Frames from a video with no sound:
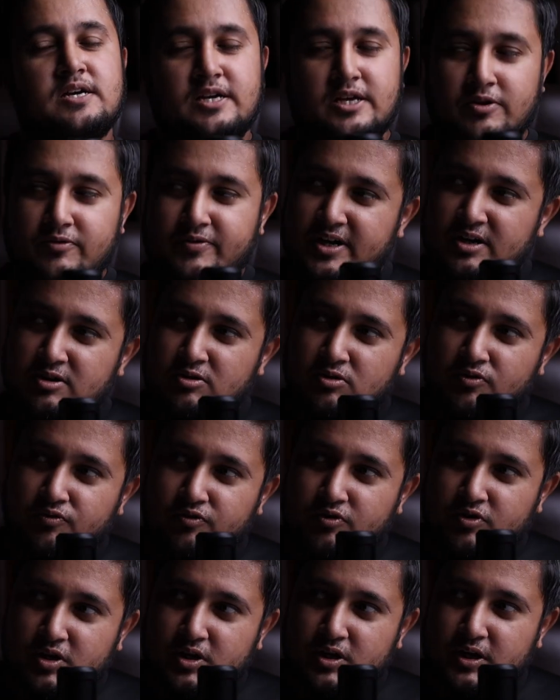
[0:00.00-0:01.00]
You can go
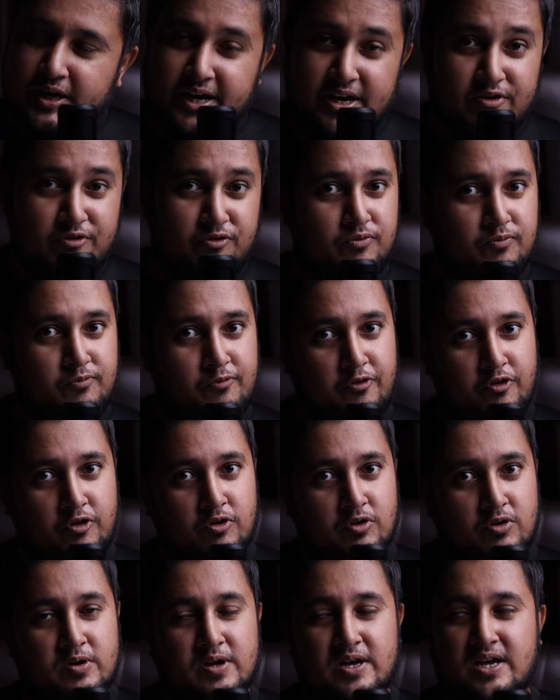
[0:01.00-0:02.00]
for
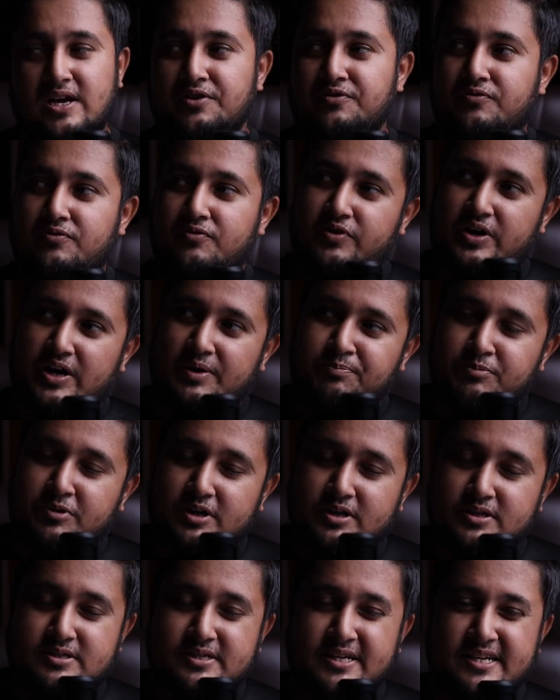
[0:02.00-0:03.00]
f4,
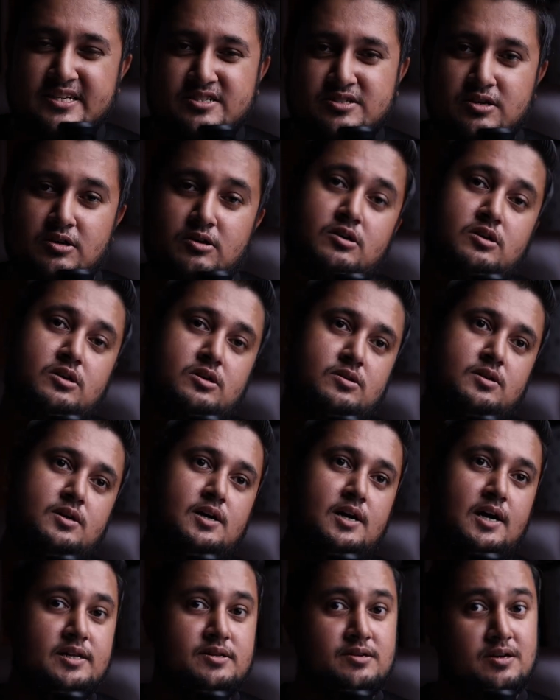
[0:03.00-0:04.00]
f5.6 or
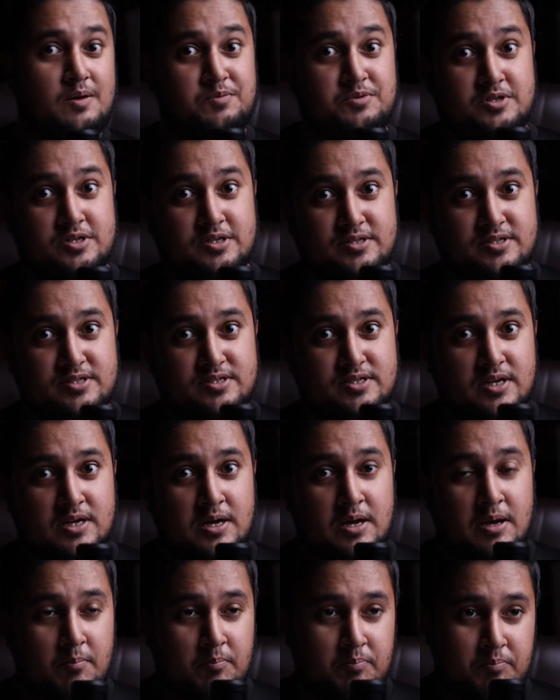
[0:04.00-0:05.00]
other options,
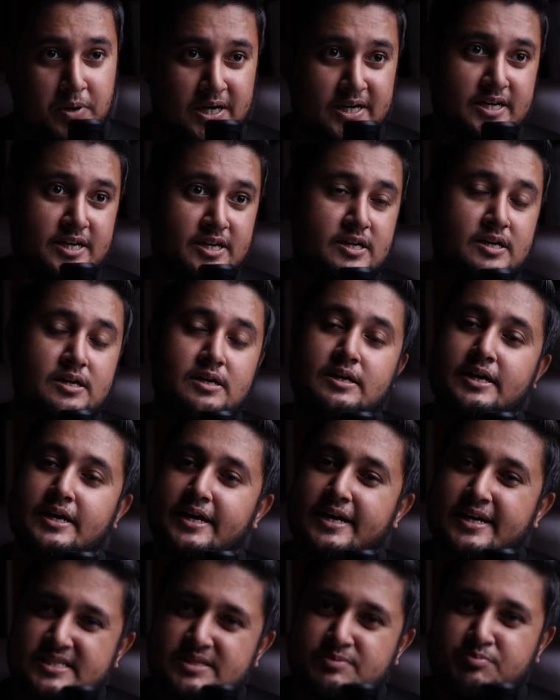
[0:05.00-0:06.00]
but
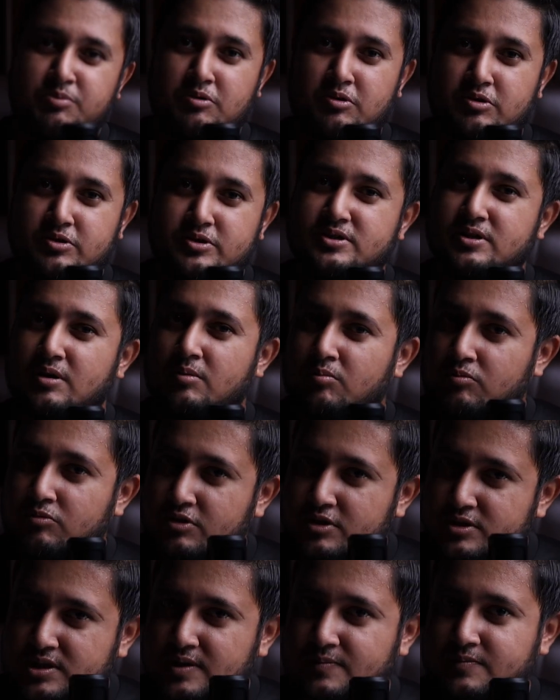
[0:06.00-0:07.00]
in sports,
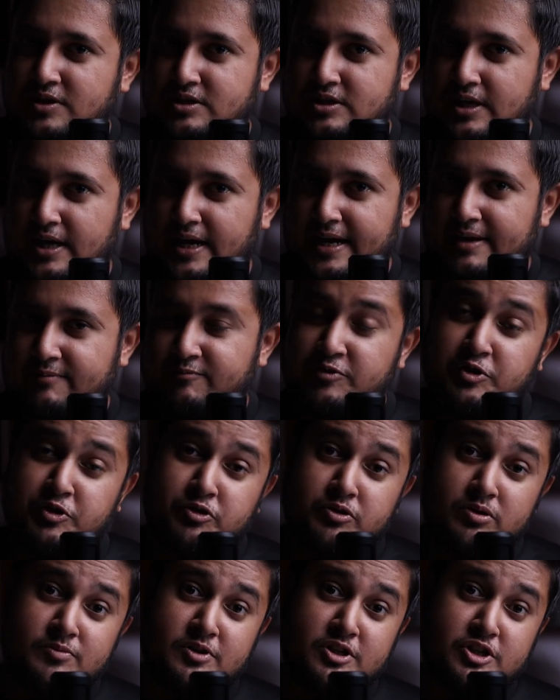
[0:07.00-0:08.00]
most of the time
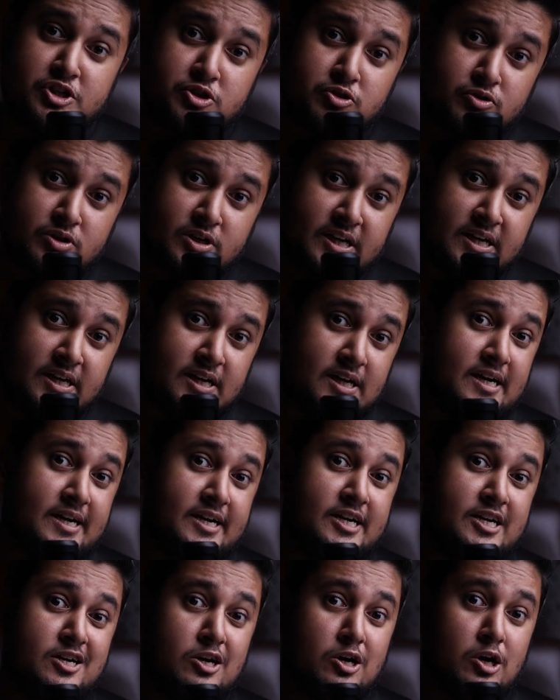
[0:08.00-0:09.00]
you will be shooting
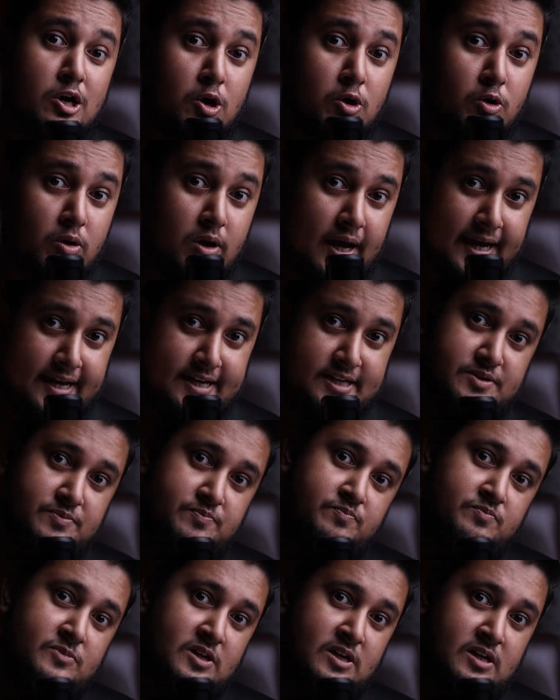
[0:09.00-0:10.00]
under low light.
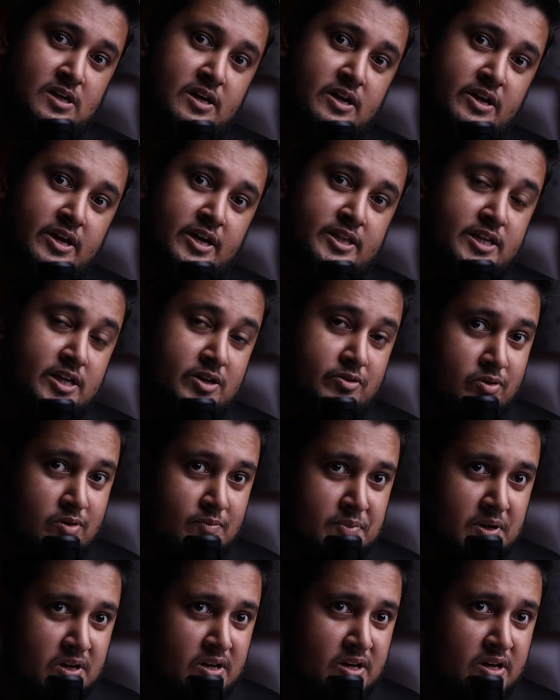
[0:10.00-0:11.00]
There will
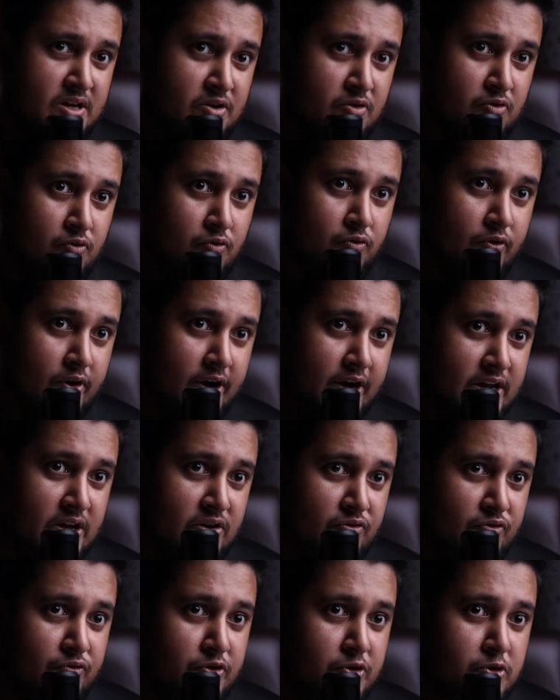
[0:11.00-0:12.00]
be
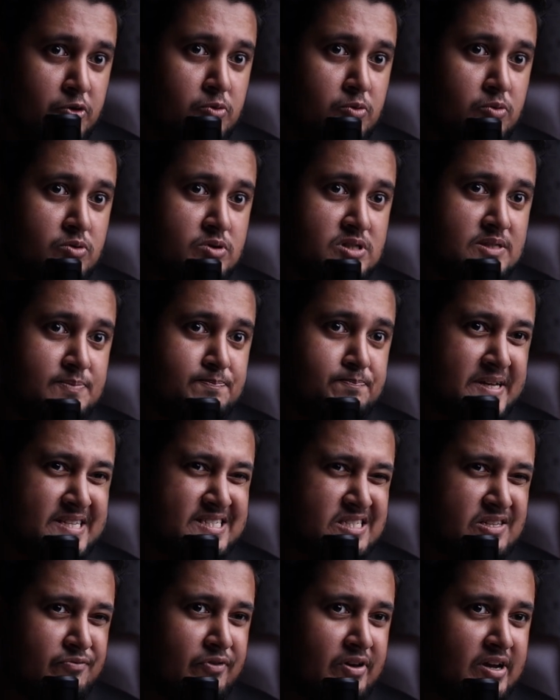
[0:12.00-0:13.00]
very few
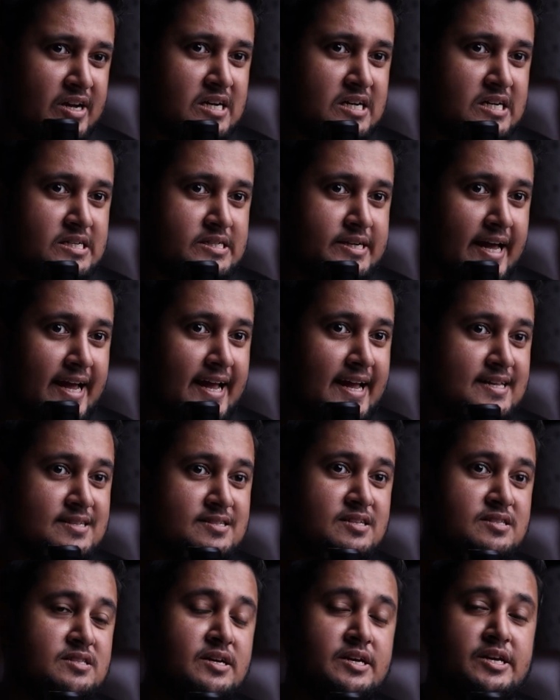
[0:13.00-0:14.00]
specific
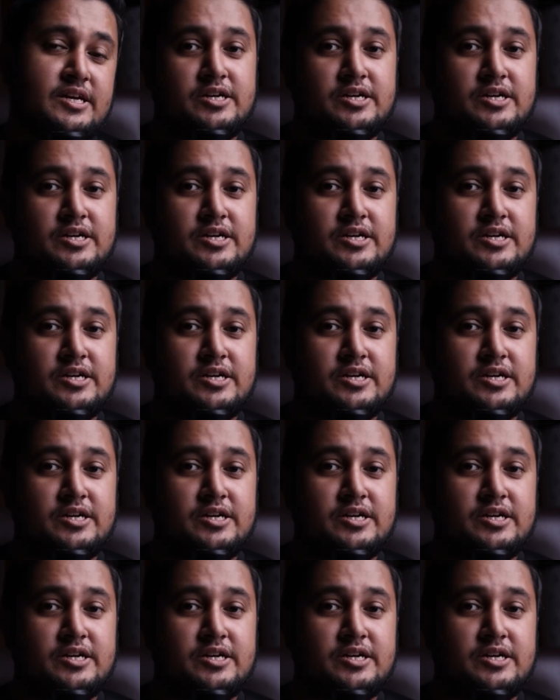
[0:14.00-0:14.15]
days in the